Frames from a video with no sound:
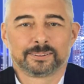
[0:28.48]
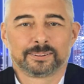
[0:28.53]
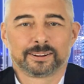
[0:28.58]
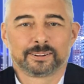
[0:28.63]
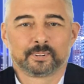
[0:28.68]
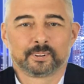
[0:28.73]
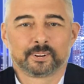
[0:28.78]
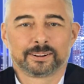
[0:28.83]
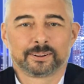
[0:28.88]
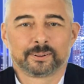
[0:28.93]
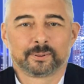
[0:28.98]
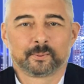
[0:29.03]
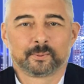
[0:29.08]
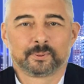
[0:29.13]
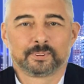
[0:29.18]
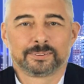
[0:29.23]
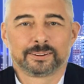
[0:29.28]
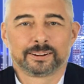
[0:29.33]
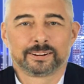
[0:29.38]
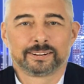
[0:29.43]
only change the
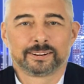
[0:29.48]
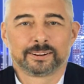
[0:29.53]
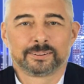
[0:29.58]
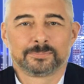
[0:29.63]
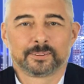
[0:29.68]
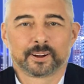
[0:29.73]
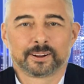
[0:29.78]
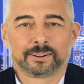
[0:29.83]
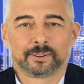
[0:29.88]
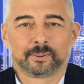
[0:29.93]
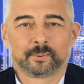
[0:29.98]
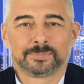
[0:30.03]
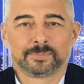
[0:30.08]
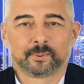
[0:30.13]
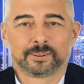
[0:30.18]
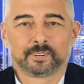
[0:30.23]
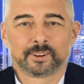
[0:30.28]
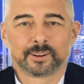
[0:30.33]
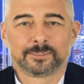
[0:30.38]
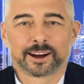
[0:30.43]
basic
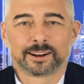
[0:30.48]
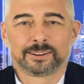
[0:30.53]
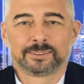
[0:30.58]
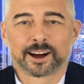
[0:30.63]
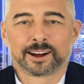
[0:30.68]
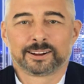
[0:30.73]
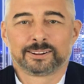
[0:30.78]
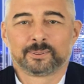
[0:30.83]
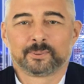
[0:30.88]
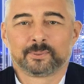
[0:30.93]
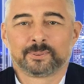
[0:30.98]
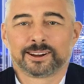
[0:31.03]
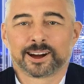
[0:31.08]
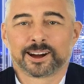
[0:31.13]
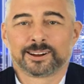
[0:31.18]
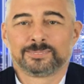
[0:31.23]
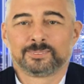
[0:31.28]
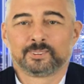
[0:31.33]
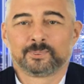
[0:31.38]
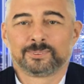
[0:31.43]
parameters of a binary
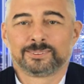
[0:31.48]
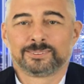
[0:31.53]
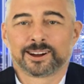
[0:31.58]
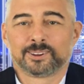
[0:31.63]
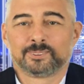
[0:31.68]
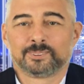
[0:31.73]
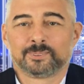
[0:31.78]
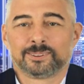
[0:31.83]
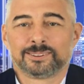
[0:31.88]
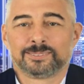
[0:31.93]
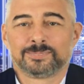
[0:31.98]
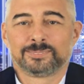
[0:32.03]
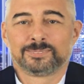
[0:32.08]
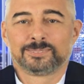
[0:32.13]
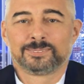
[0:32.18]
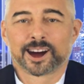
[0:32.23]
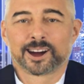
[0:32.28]
option contract.